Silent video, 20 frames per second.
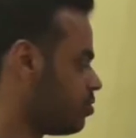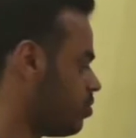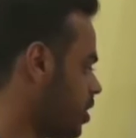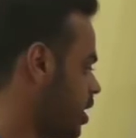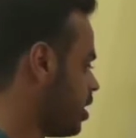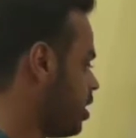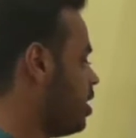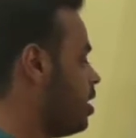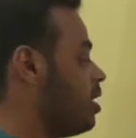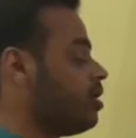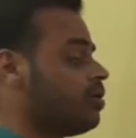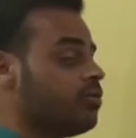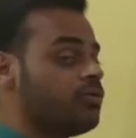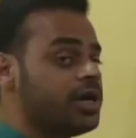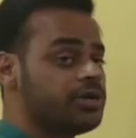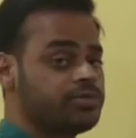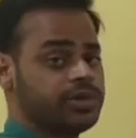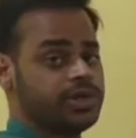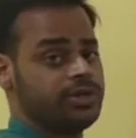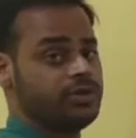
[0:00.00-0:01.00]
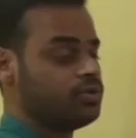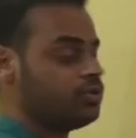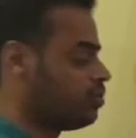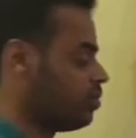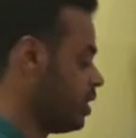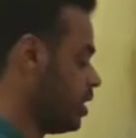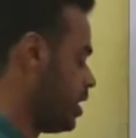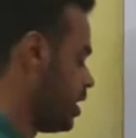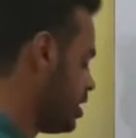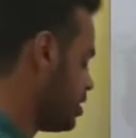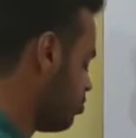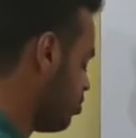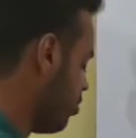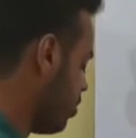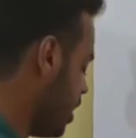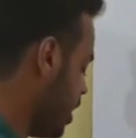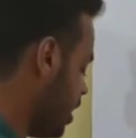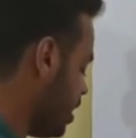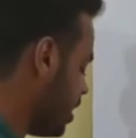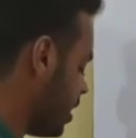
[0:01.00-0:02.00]
Okay, what we'll do is we
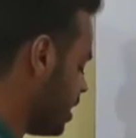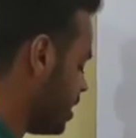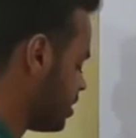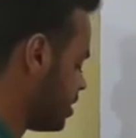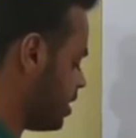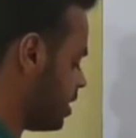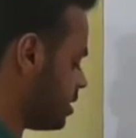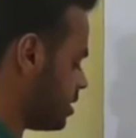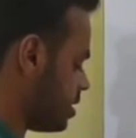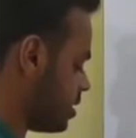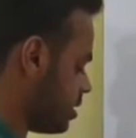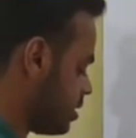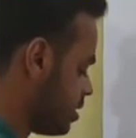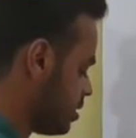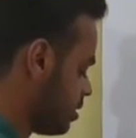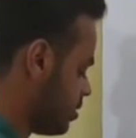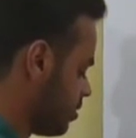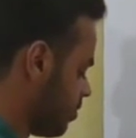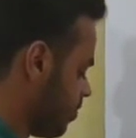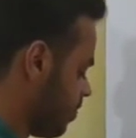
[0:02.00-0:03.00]
will increase the distance.